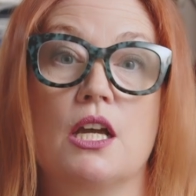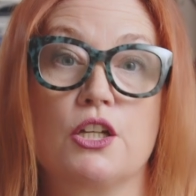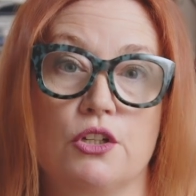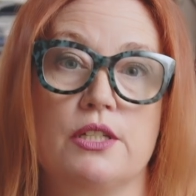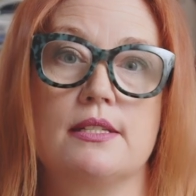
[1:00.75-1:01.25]
a
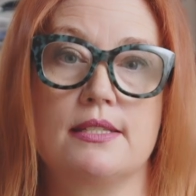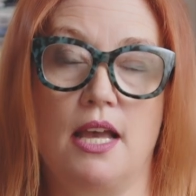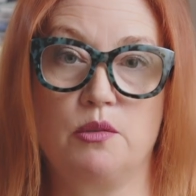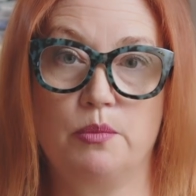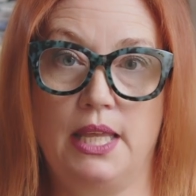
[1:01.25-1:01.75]
good
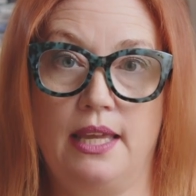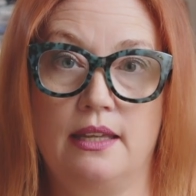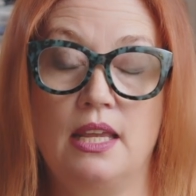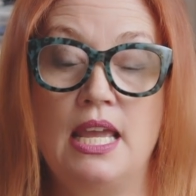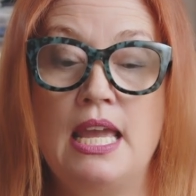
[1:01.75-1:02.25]
design
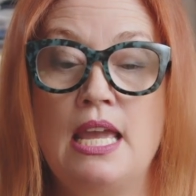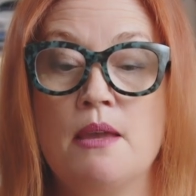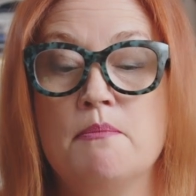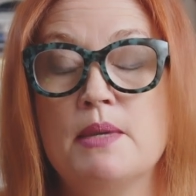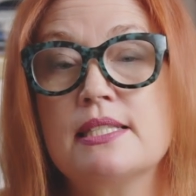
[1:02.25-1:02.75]
plan.
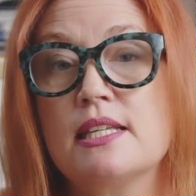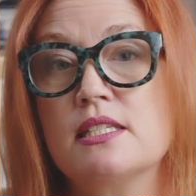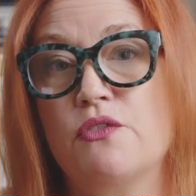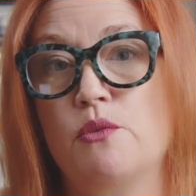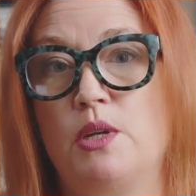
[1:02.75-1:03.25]
Mixing
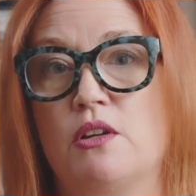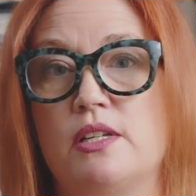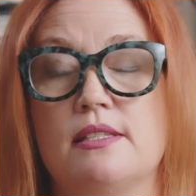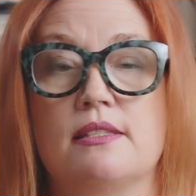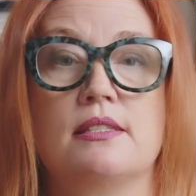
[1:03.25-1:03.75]
different
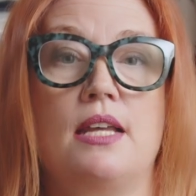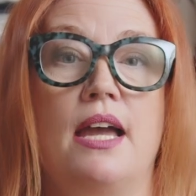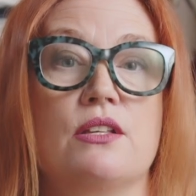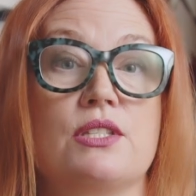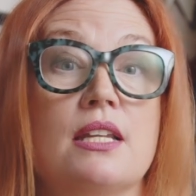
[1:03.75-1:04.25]
periods and
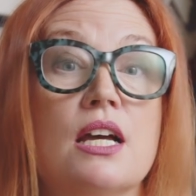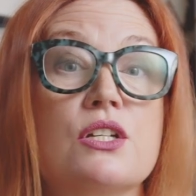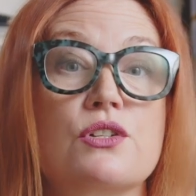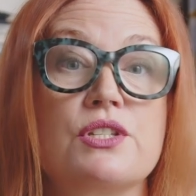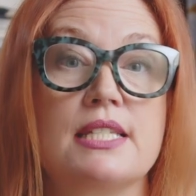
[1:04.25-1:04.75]
styles and
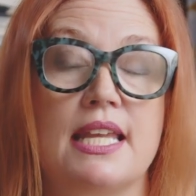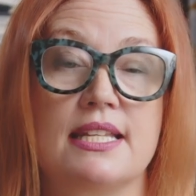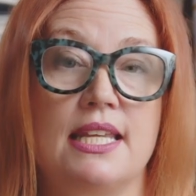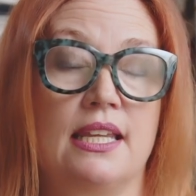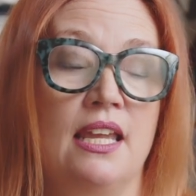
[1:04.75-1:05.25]

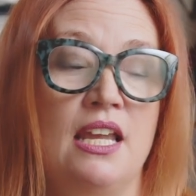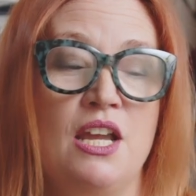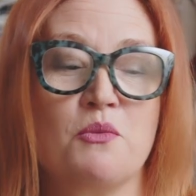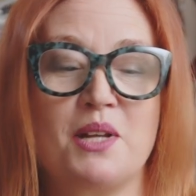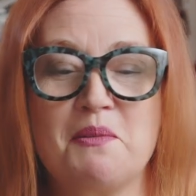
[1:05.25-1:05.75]
understanding.
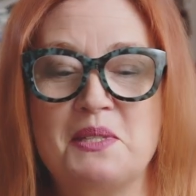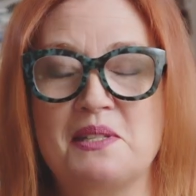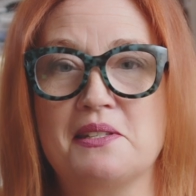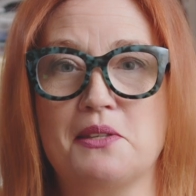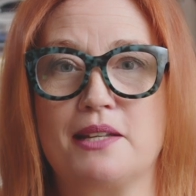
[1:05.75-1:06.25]
When I was in
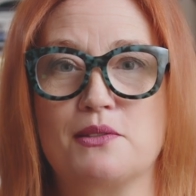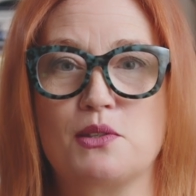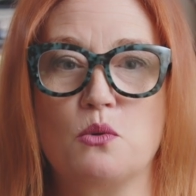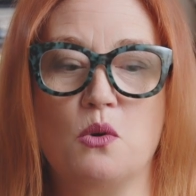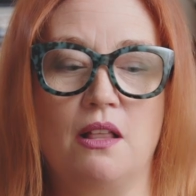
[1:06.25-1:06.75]
design
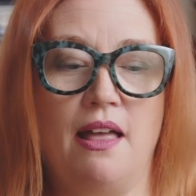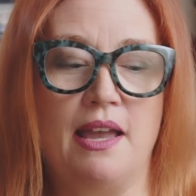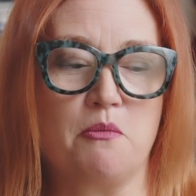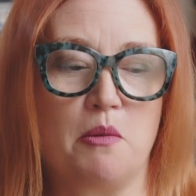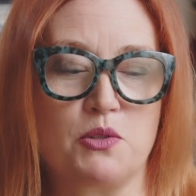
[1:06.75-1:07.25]
school, I
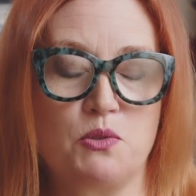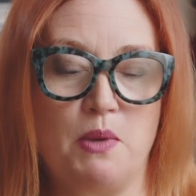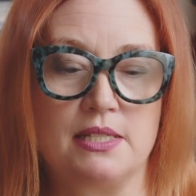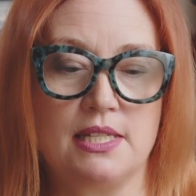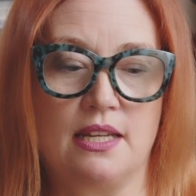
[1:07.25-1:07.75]
remember
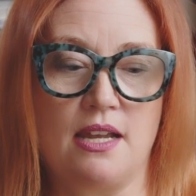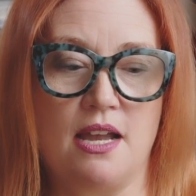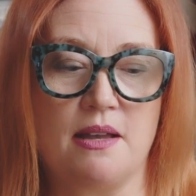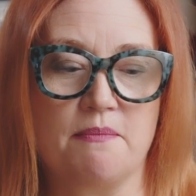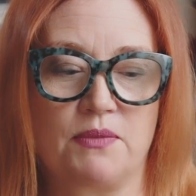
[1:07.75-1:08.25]
spending
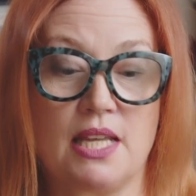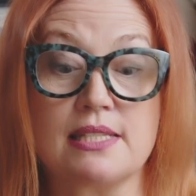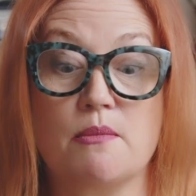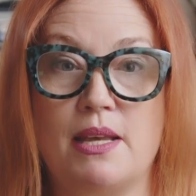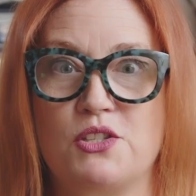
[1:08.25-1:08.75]
a
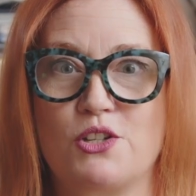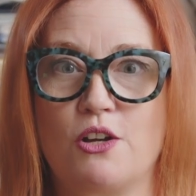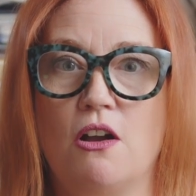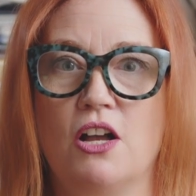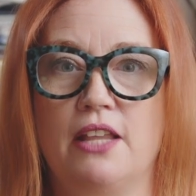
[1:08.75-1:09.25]
semester
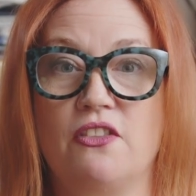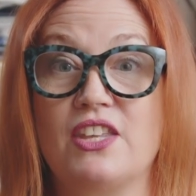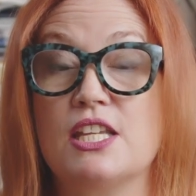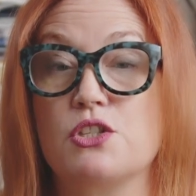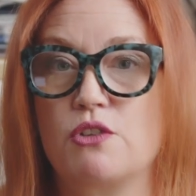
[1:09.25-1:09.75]
on the
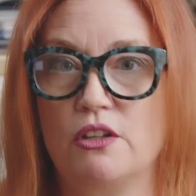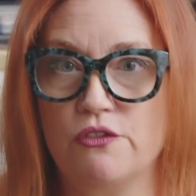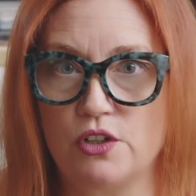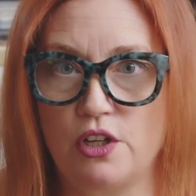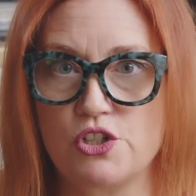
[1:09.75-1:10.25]
history of
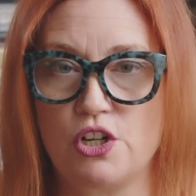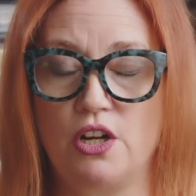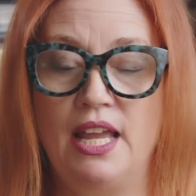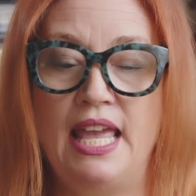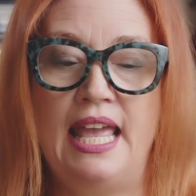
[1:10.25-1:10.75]
furniture,
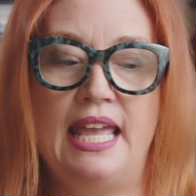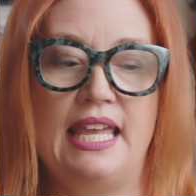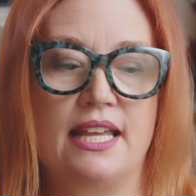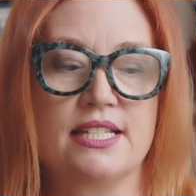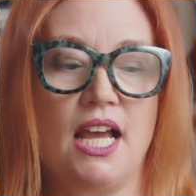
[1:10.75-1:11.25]

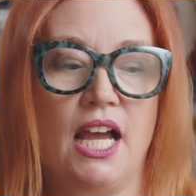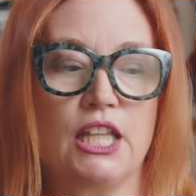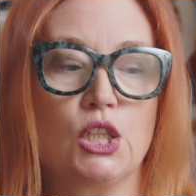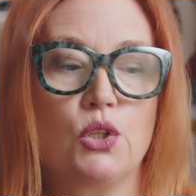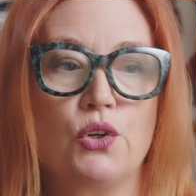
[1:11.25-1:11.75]
and I
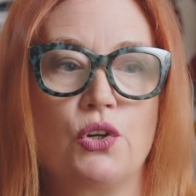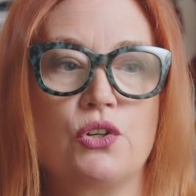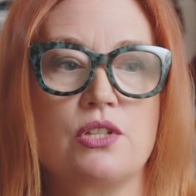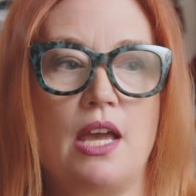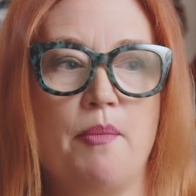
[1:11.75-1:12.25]

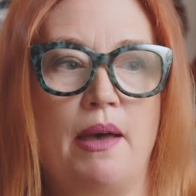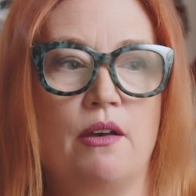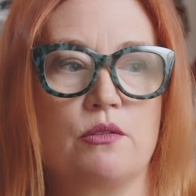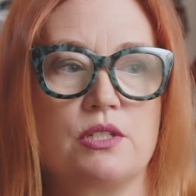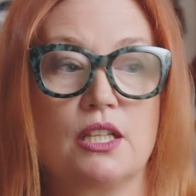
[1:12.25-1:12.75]
learned
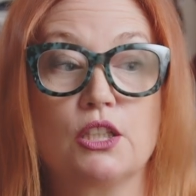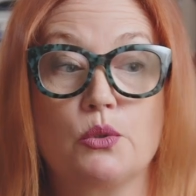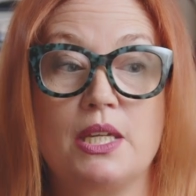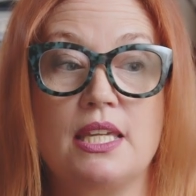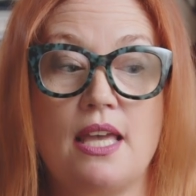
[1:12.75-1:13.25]
about
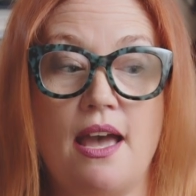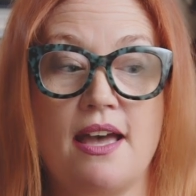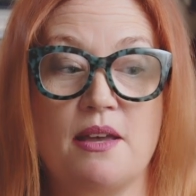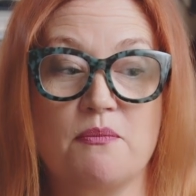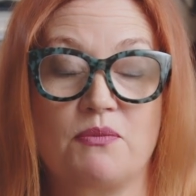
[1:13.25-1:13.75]
Louis
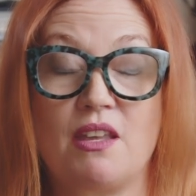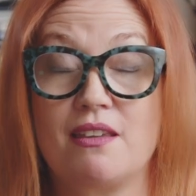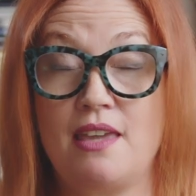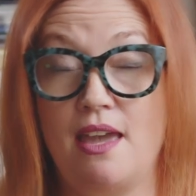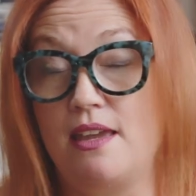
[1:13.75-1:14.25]

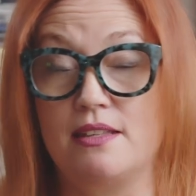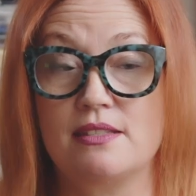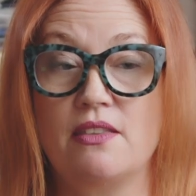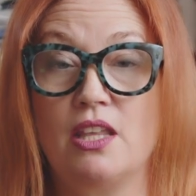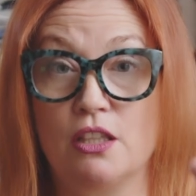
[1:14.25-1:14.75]
XV
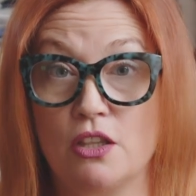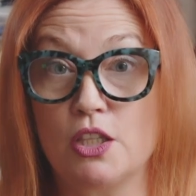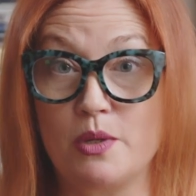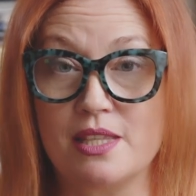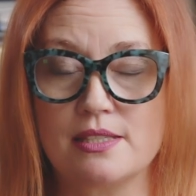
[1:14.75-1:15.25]
and then
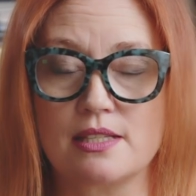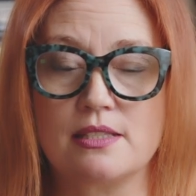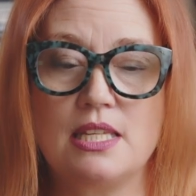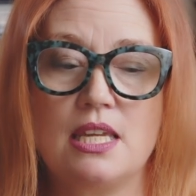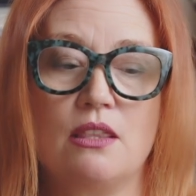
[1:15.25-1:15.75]
Louis
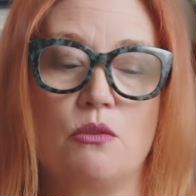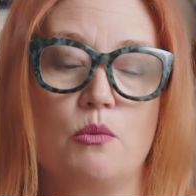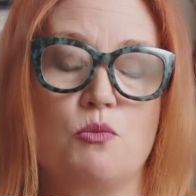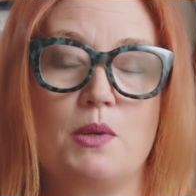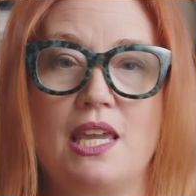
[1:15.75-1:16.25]
XVI,
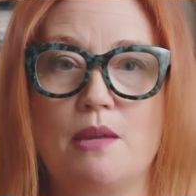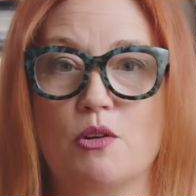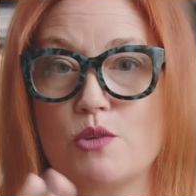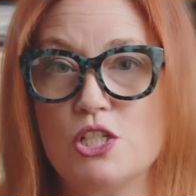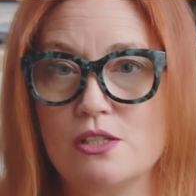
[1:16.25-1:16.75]
which became a
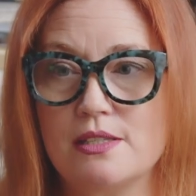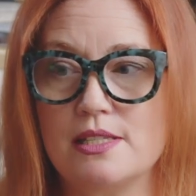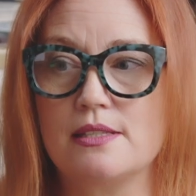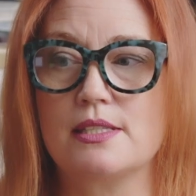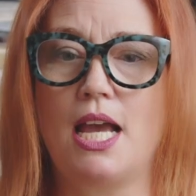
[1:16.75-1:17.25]
Regency
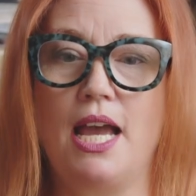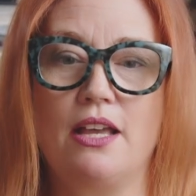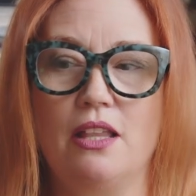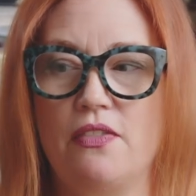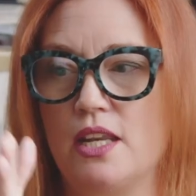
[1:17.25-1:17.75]

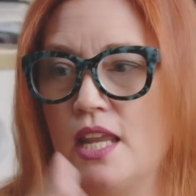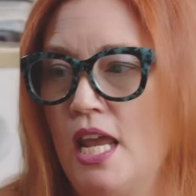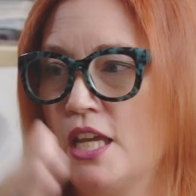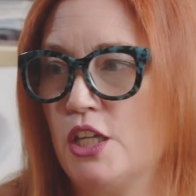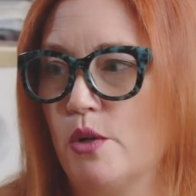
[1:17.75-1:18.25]
style, and then
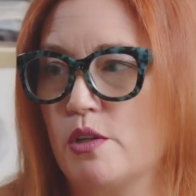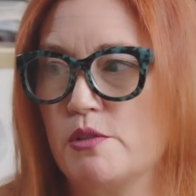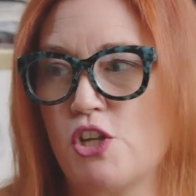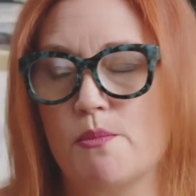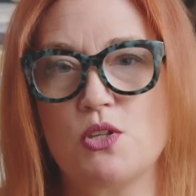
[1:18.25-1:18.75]
it
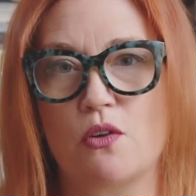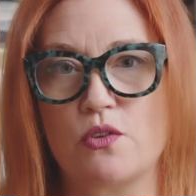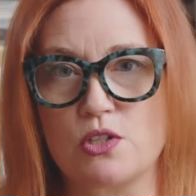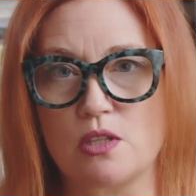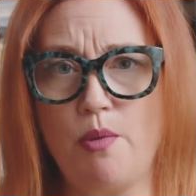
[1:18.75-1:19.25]
jumps over
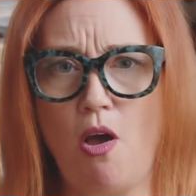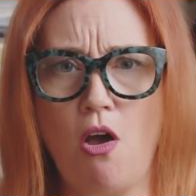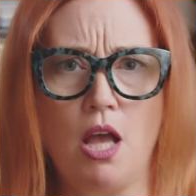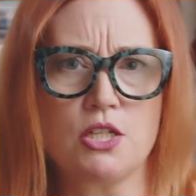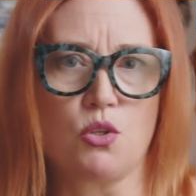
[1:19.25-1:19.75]
to the
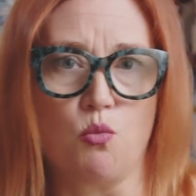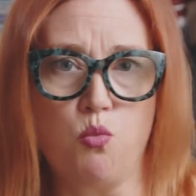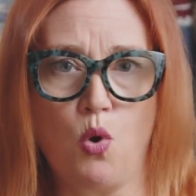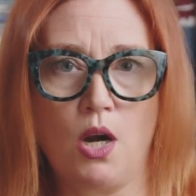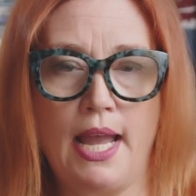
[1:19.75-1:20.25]
Pond, the
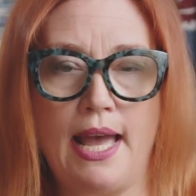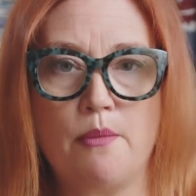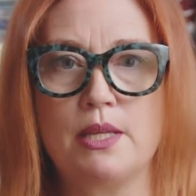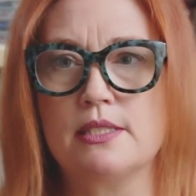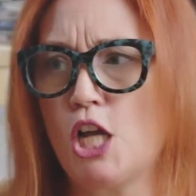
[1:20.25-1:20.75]
war
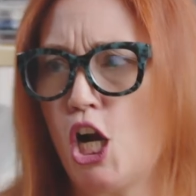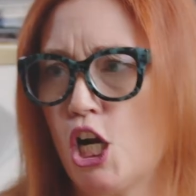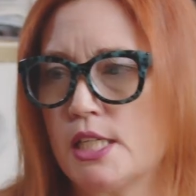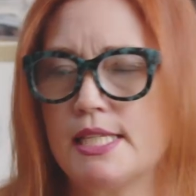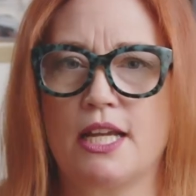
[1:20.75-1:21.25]
happens,
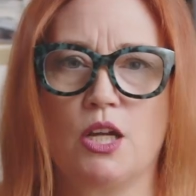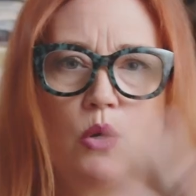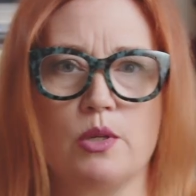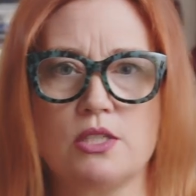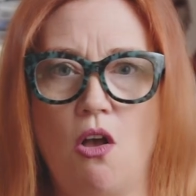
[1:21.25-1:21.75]
Art
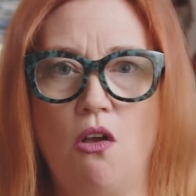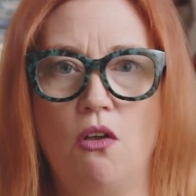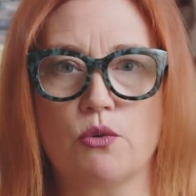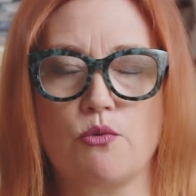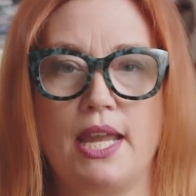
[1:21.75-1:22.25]
Deco is all
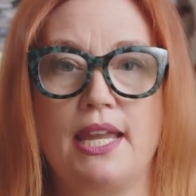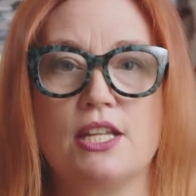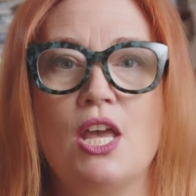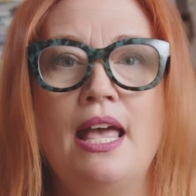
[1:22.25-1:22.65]
the rage,